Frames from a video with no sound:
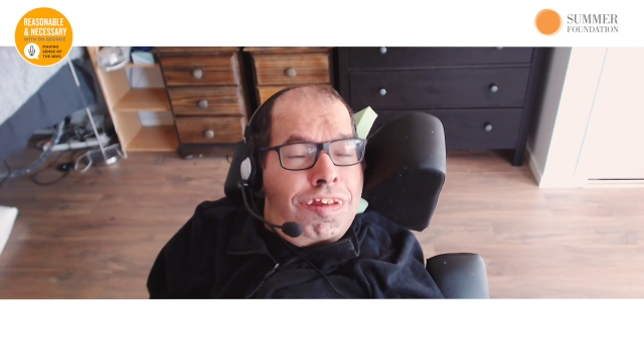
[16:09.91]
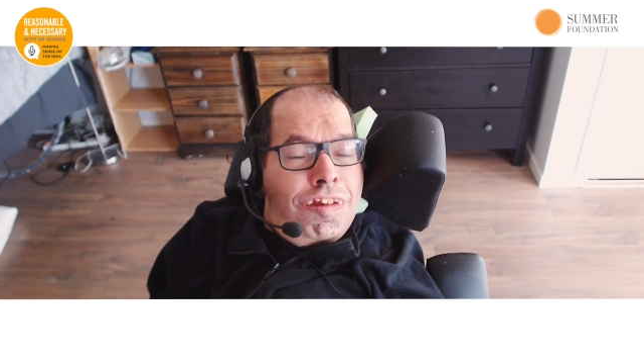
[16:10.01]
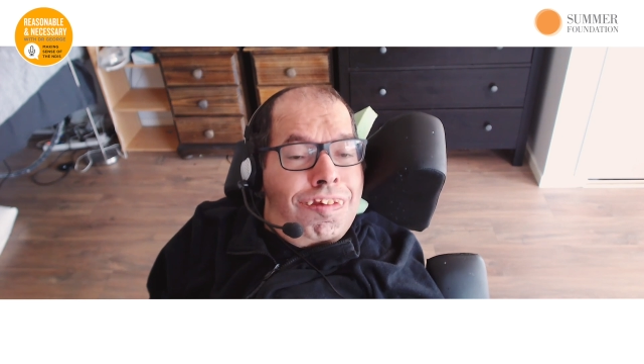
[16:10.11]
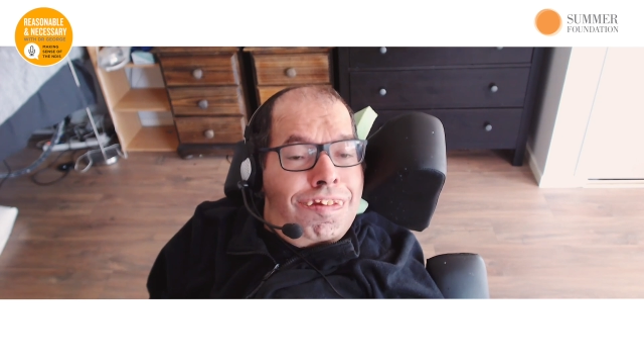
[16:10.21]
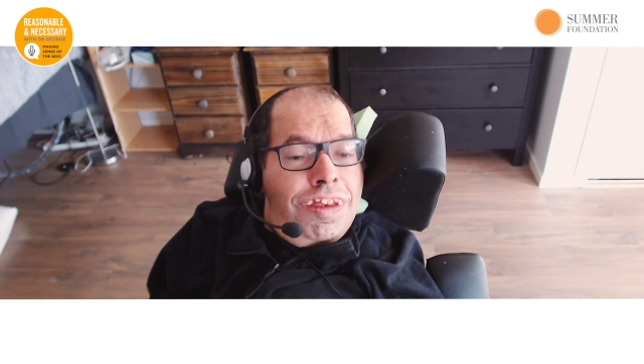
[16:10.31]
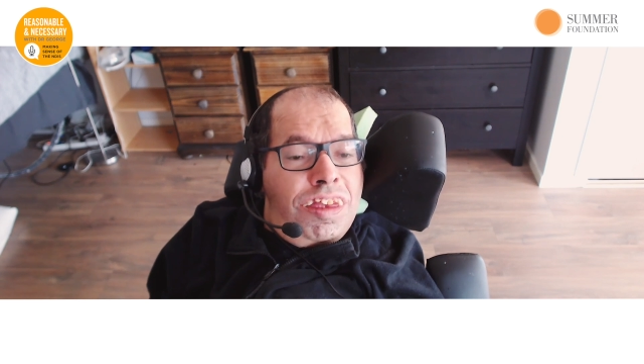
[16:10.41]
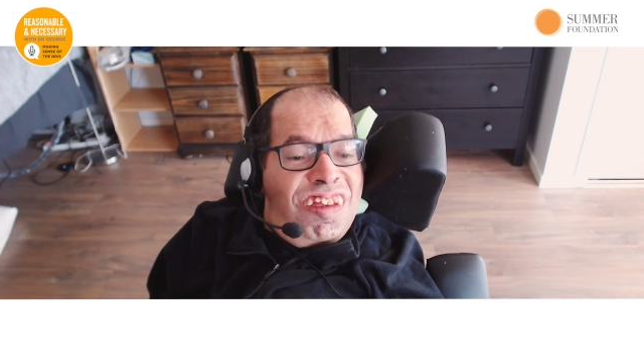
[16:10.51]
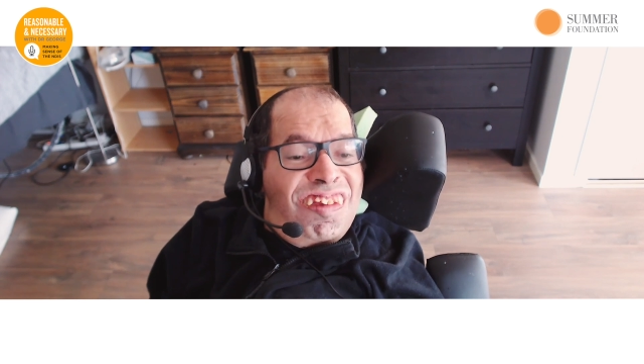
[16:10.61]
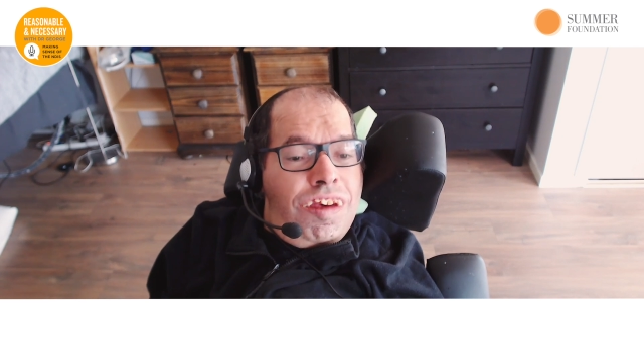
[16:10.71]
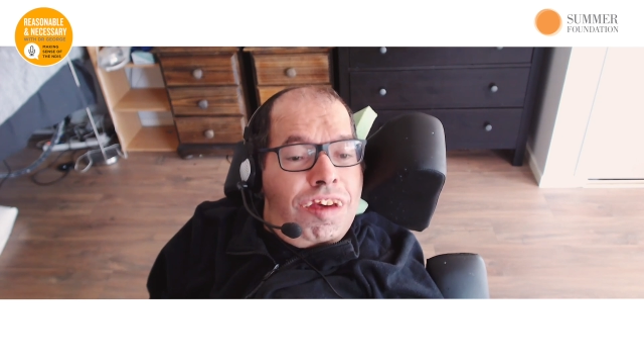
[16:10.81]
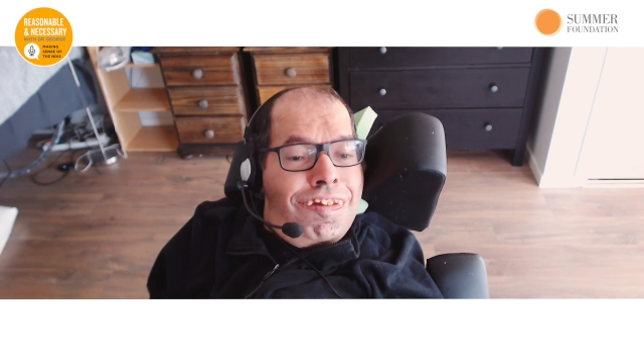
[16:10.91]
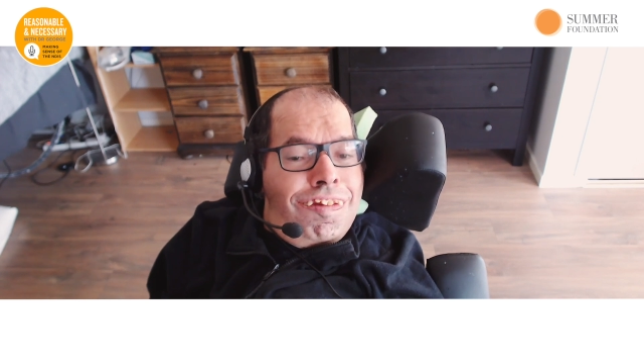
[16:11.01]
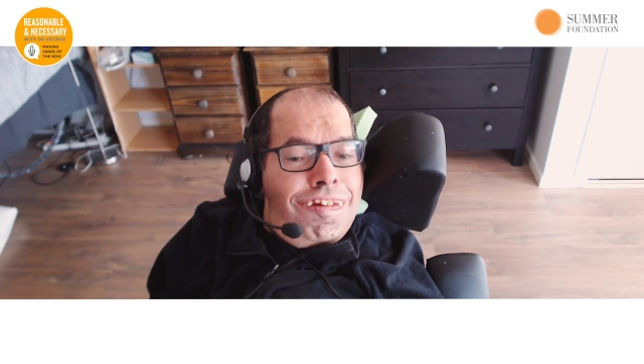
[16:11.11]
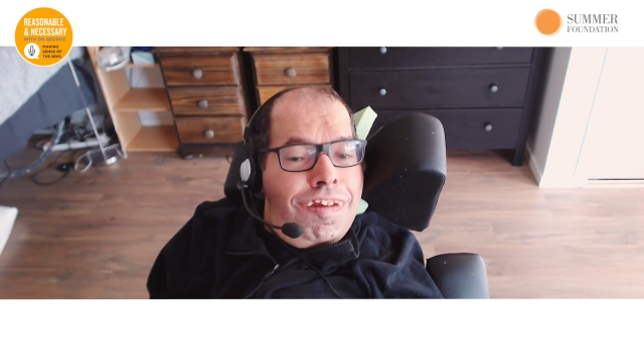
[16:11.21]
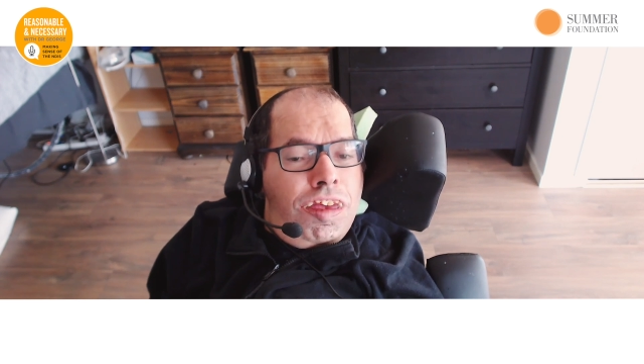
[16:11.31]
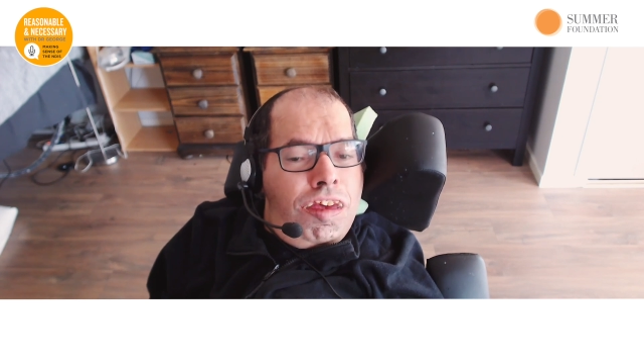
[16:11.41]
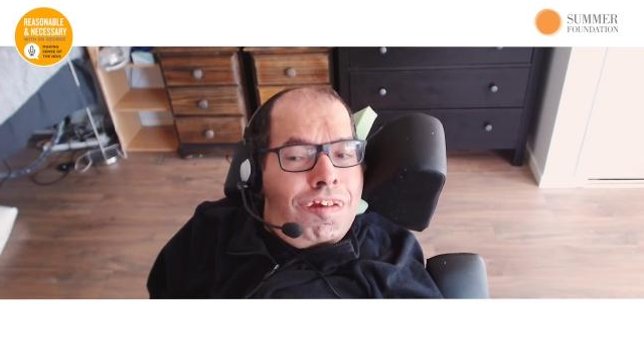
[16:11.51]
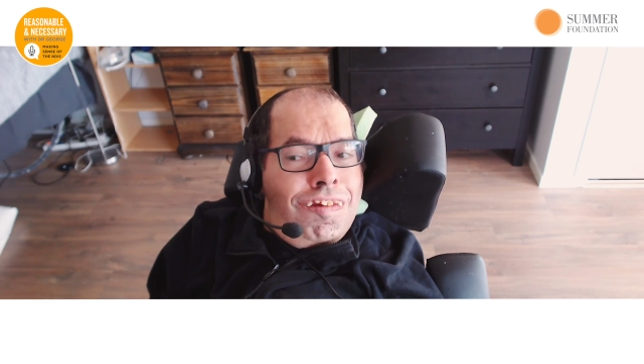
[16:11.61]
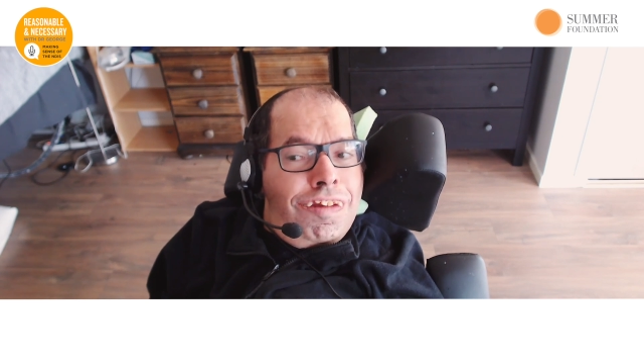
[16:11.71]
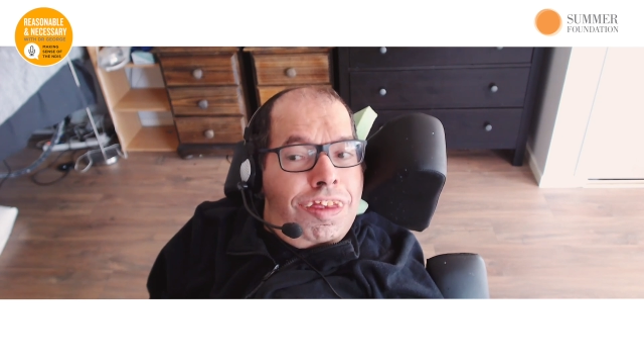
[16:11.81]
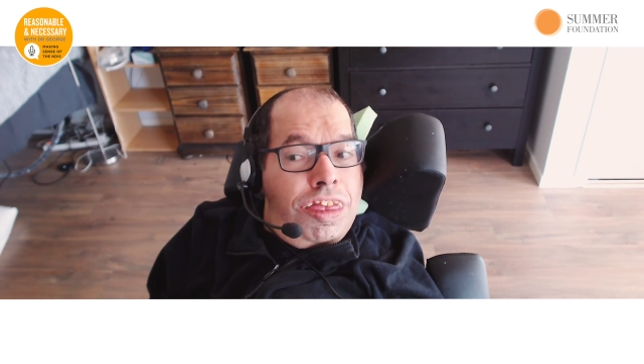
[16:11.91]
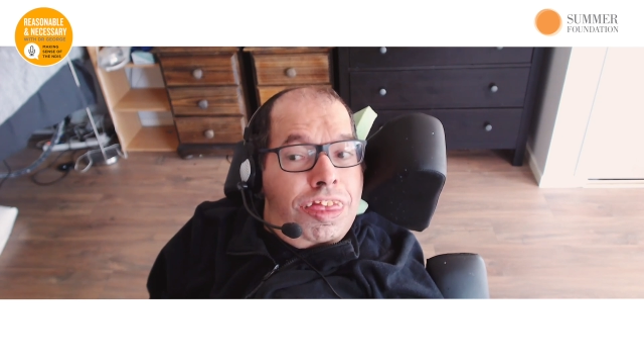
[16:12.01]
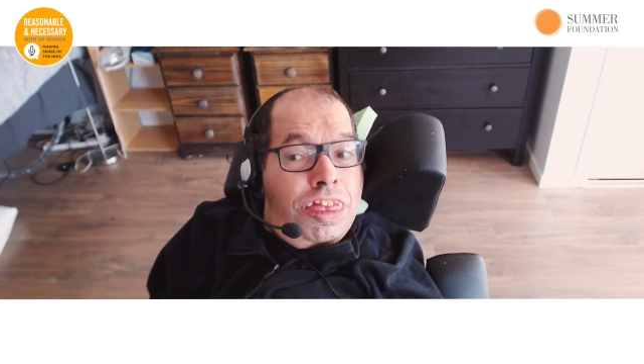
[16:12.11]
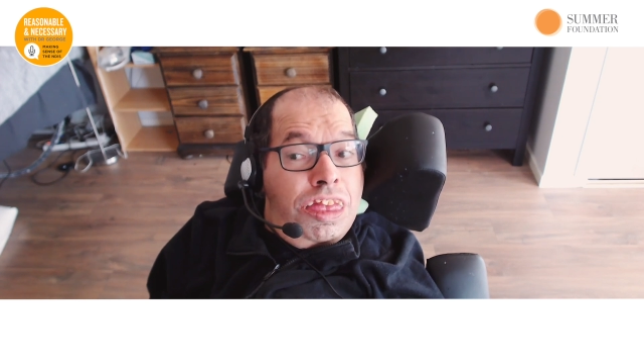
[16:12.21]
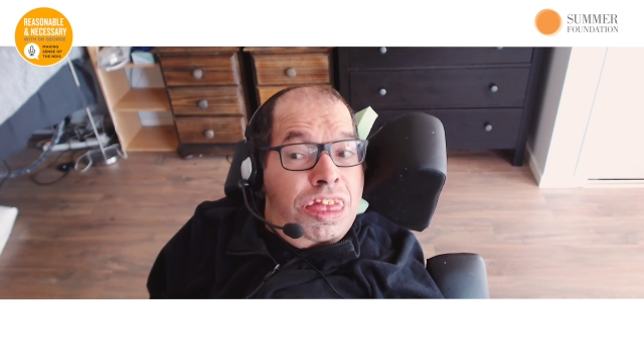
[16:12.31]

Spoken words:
with disabilities safe from COVID. And